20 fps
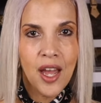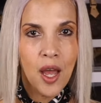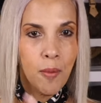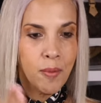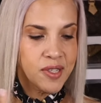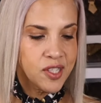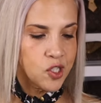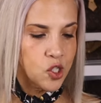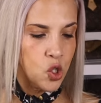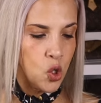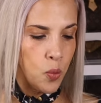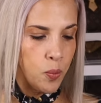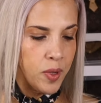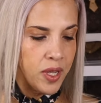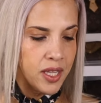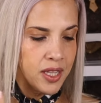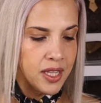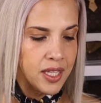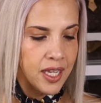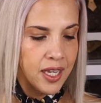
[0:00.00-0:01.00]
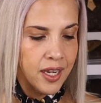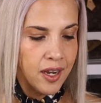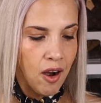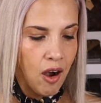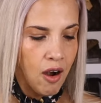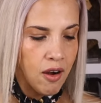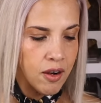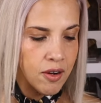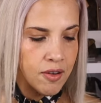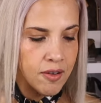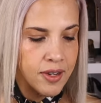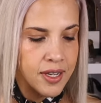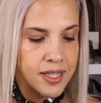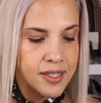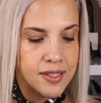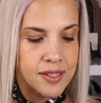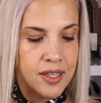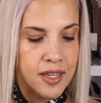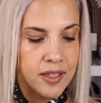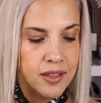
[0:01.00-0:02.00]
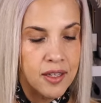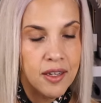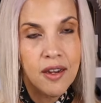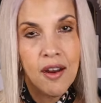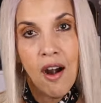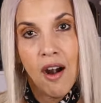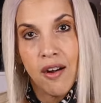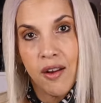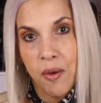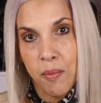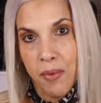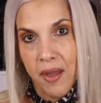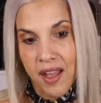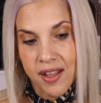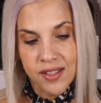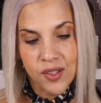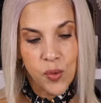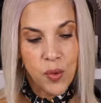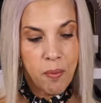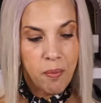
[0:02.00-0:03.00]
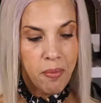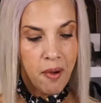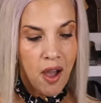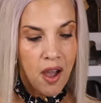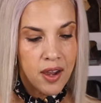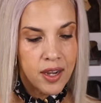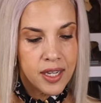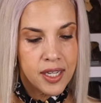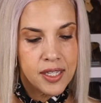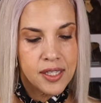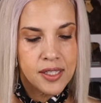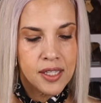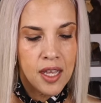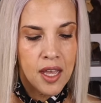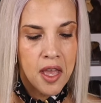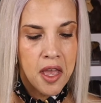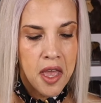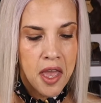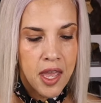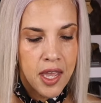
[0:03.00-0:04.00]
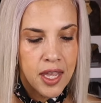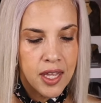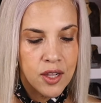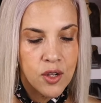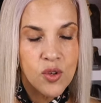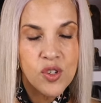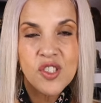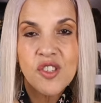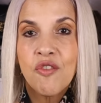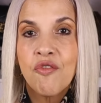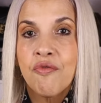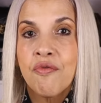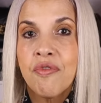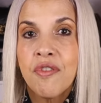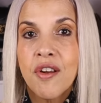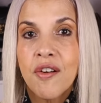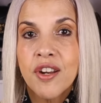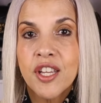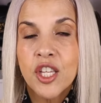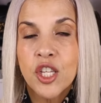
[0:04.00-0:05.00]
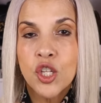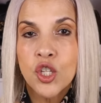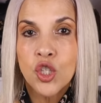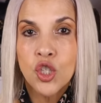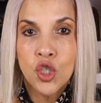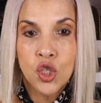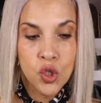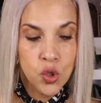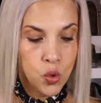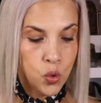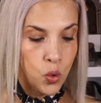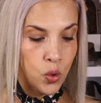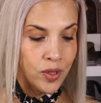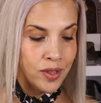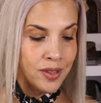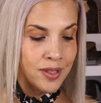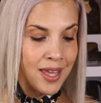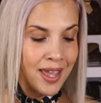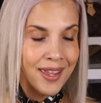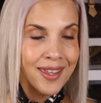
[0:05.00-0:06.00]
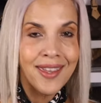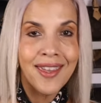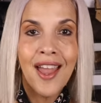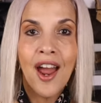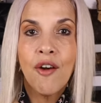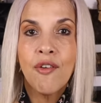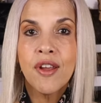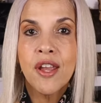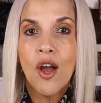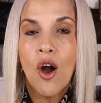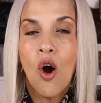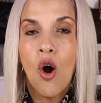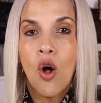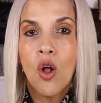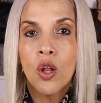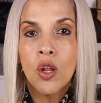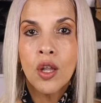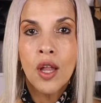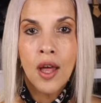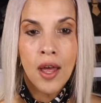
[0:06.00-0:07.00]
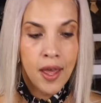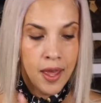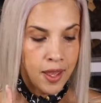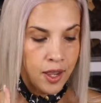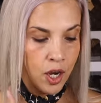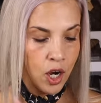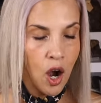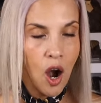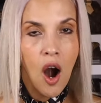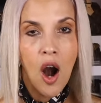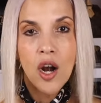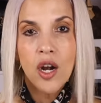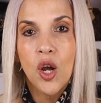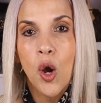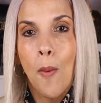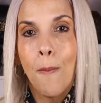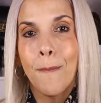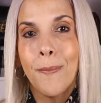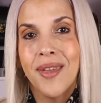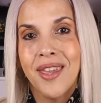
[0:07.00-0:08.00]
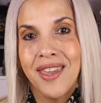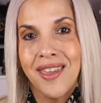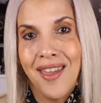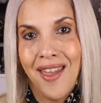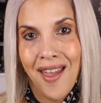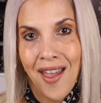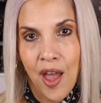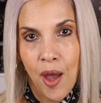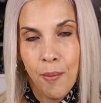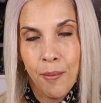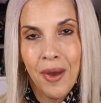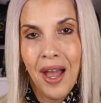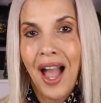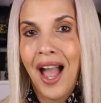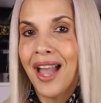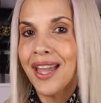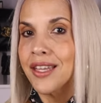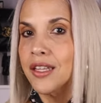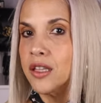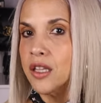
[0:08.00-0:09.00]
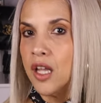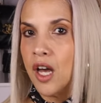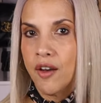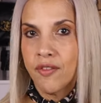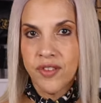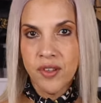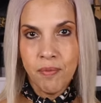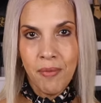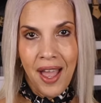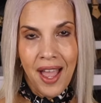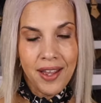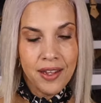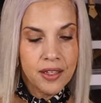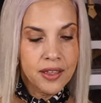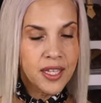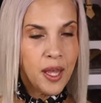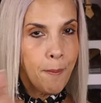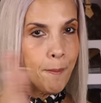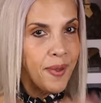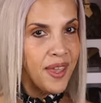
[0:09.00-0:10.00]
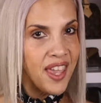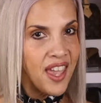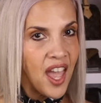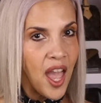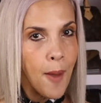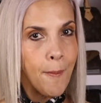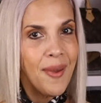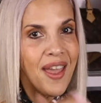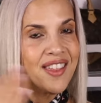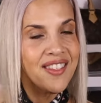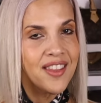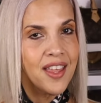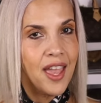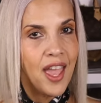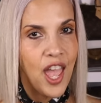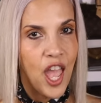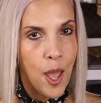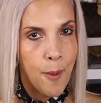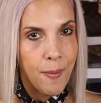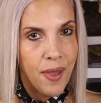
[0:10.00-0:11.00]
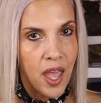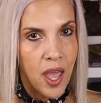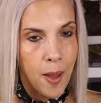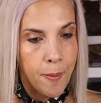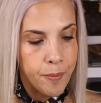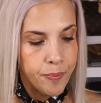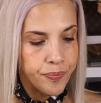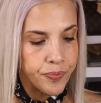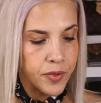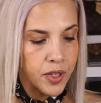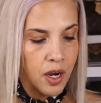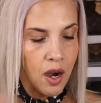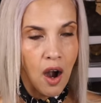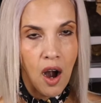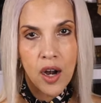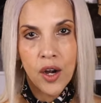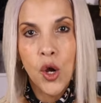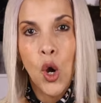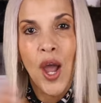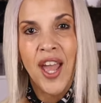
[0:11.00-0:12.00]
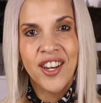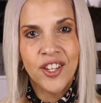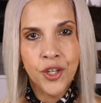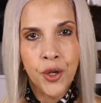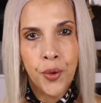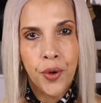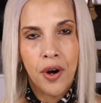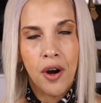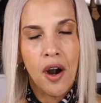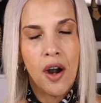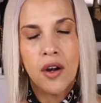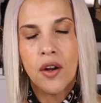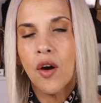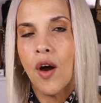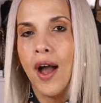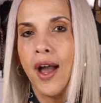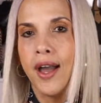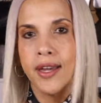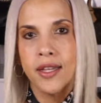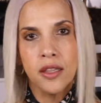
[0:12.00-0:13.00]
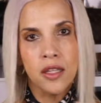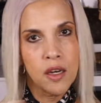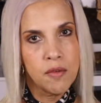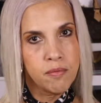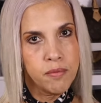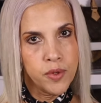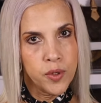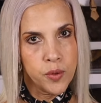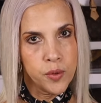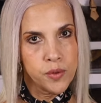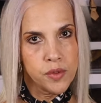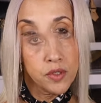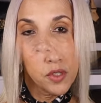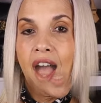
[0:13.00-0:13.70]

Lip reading: I'm assuming the cargo is like the cargo pants with pockets. It looks very cute too. The Carry All Cargo PM. I love the bag. The PM and the MM, cargo and no cargo, I love both.